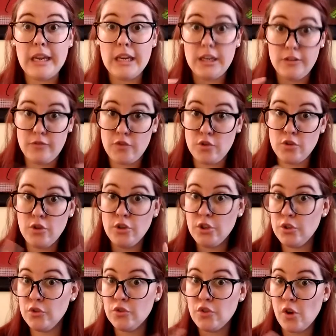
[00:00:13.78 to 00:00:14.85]
If you don't
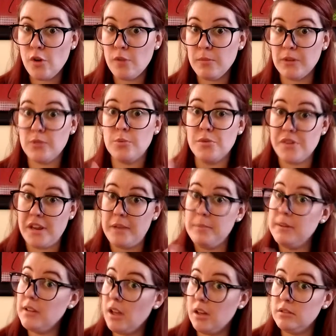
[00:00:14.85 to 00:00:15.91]
use commas where they
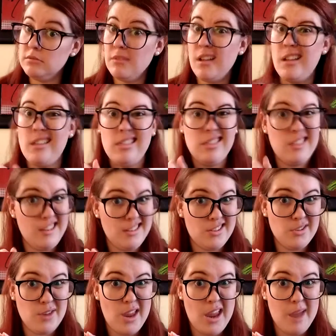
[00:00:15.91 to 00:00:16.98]
belong, this
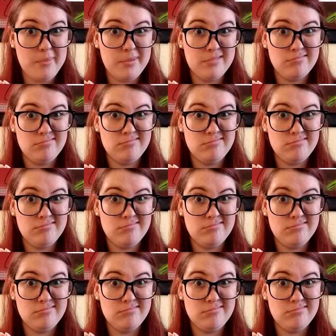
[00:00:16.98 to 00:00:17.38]
could happen.